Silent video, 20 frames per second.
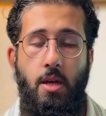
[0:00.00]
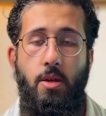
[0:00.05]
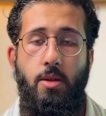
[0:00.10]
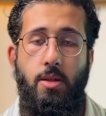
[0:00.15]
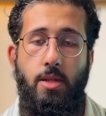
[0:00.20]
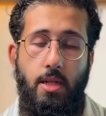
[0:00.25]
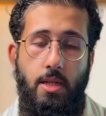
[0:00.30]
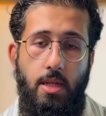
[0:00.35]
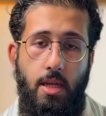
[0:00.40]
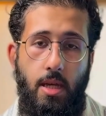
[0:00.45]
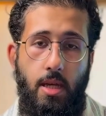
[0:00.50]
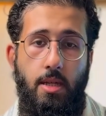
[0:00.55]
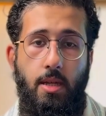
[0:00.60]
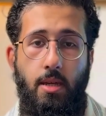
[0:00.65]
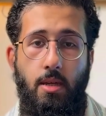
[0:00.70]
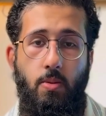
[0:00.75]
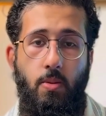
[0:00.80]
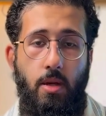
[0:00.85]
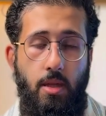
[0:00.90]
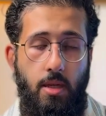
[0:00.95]
So that's the
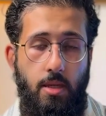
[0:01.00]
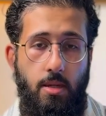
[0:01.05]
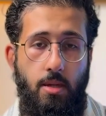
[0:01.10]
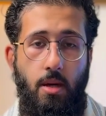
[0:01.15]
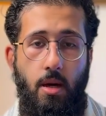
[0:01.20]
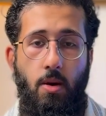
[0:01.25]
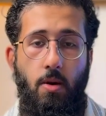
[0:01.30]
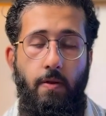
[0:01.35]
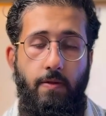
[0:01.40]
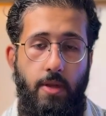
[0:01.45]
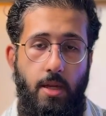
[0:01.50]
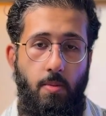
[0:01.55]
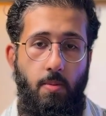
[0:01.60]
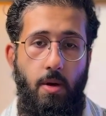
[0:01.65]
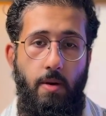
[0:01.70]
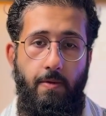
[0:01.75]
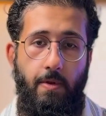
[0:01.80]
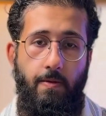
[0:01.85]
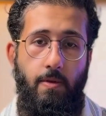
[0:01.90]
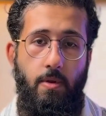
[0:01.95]
easiest way to start off the
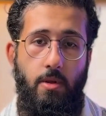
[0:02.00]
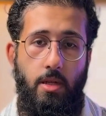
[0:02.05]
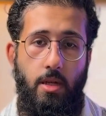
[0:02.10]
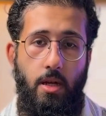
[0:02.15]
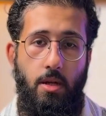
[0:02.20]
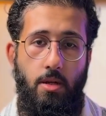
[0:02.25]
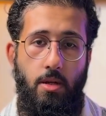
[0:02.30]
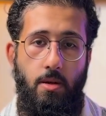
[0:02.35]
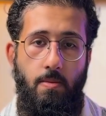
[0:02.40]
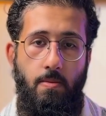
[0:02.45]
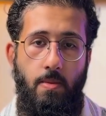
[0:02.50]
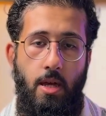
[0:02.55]
above the fold section.